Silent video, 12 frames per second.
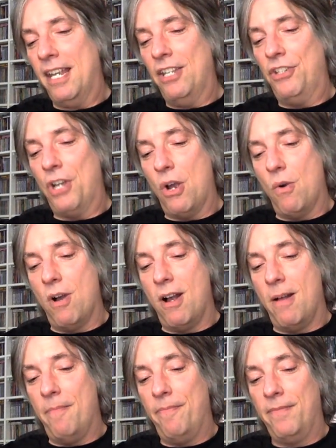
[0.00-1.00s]
So
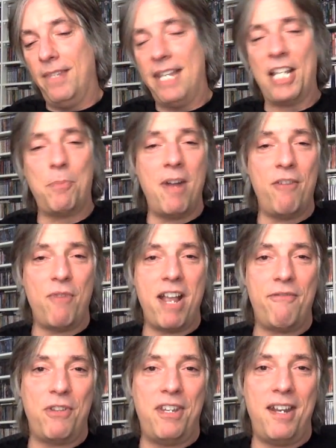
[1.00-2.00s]
um, that's my
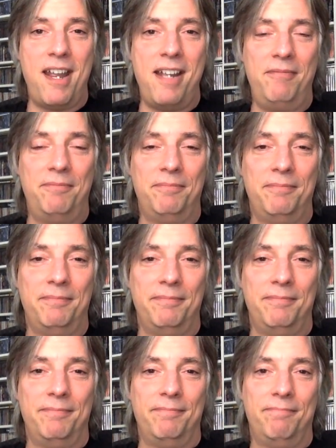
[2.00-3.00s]
rant for today.
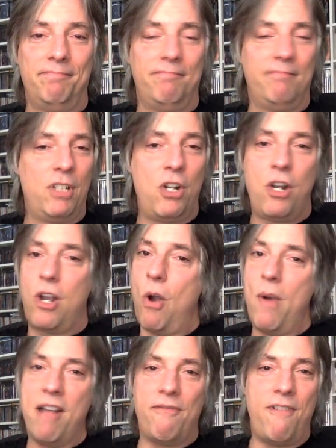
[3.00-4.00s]

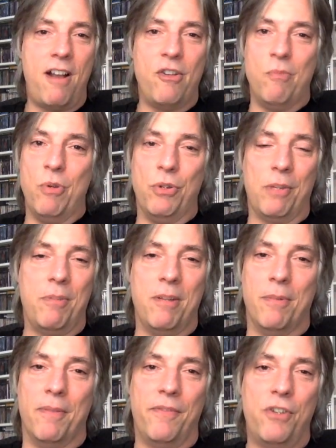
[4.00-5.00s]
Go out and find new music,
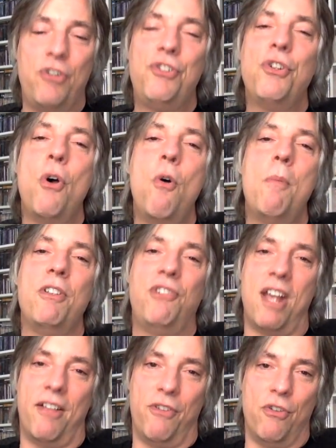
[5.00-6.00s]
people. There's so much
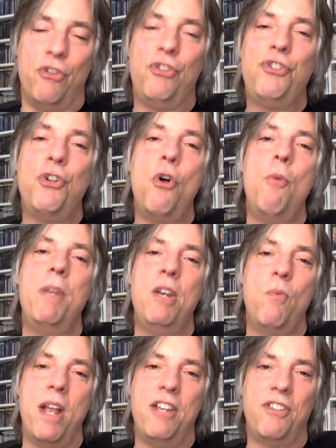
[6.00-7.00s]
out there. There's so
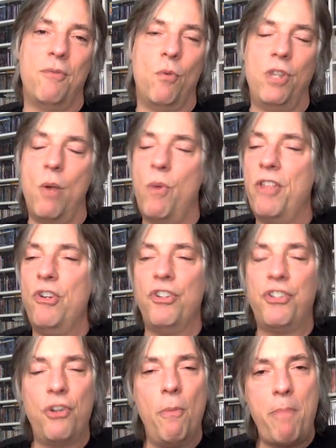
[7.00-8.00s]
many ways to. Now, whether you're
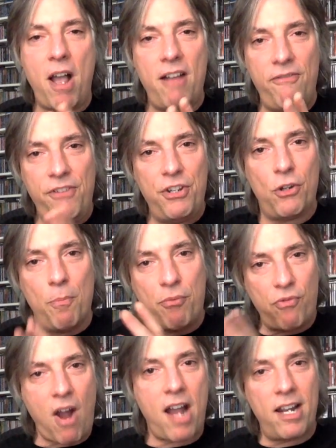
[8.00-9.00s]
still buying physical
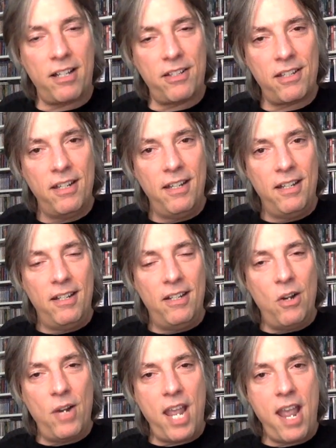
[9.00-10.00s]
product
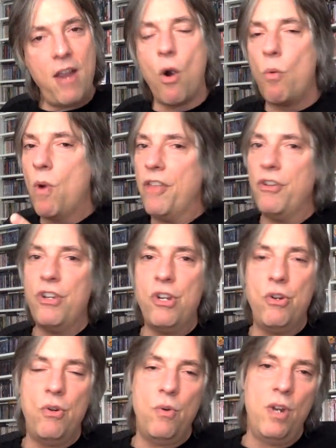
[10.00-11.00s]
okay, or whether
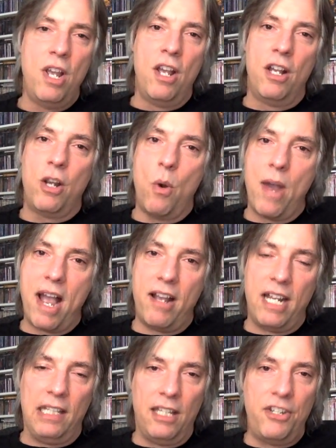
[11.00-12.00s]
you go
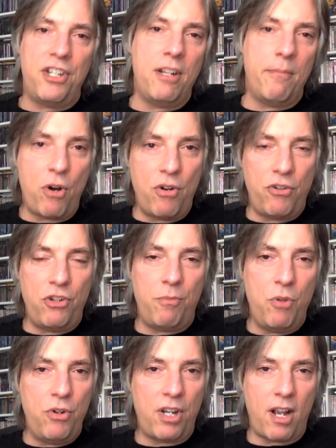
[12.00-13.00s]
out and listen and purchase
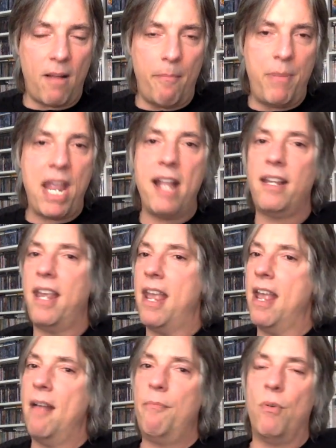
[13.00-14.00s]
music on
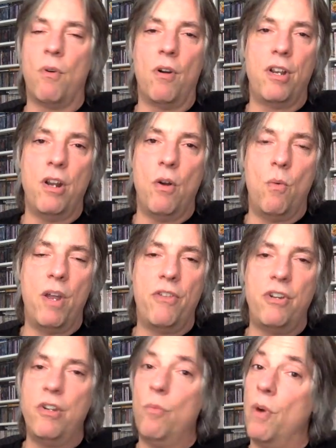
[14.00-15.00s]
Bandcamp, or you know
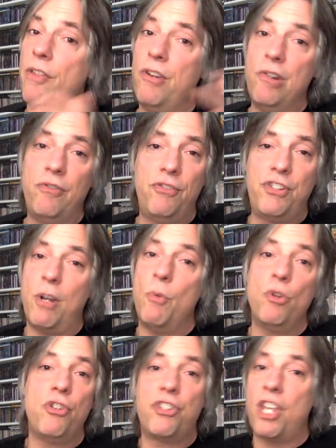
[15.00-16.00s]
whether you whether you just
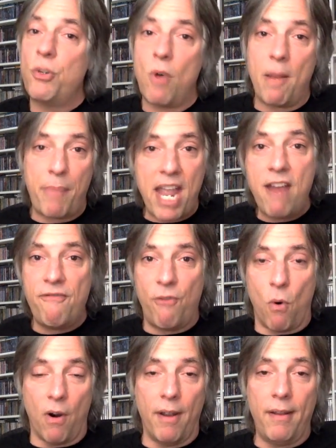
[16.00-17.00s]
someone who just doesn't want to pay
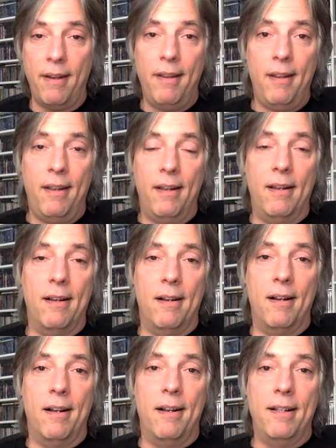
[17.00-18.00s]
for it,
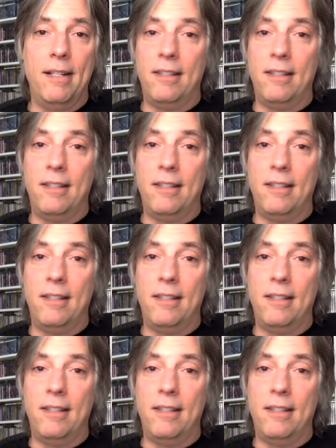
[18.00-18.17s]
uh,